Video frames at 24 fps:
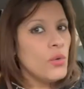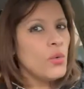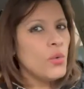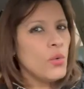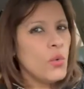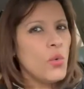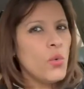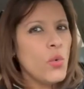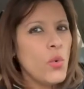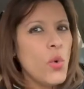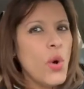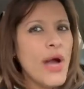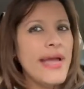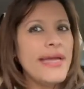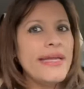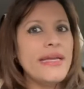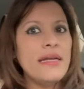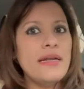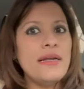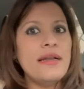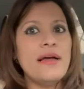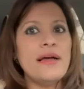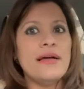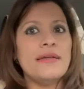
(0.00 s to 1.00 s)

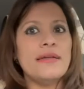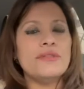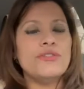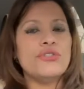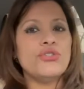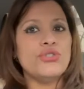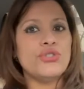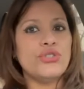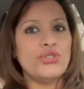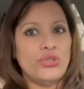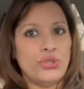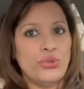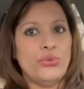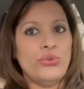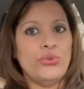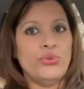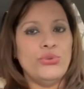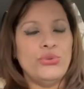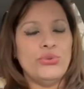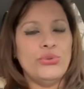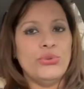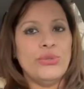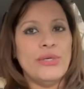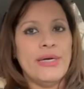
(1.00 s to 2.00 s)
quite a lot to show
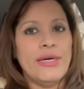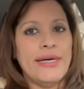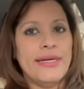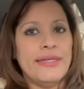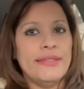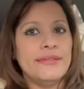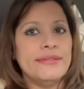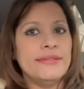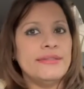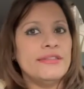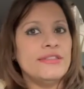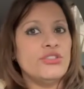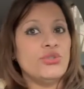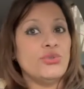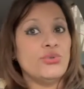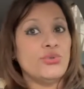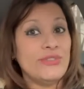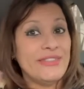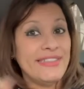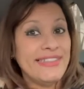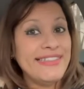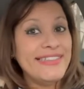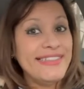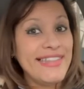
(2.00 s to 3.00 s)
you guys so
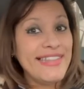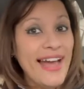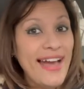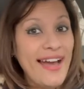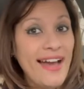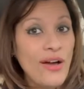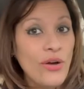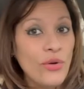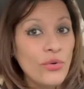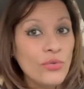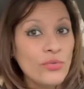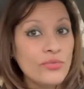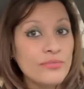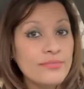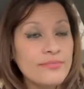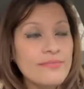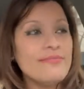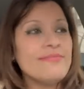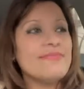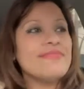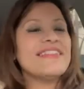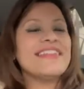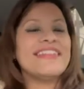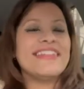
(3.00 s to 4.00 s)
sit down
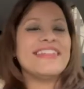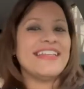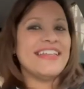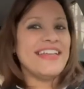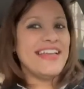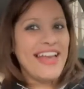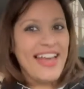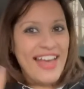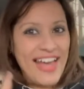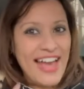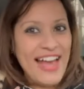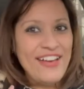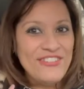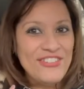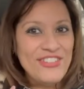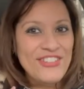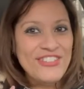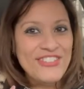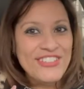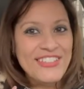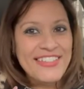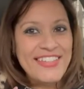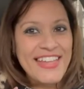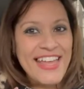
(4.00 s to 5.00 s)
have
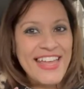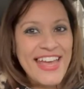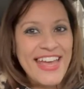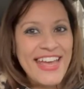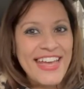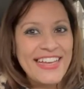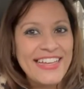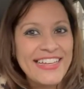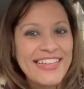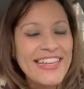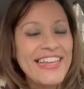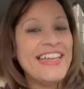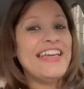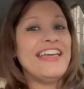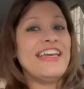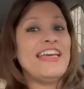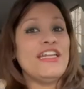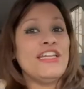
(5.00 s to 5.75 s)
your snack and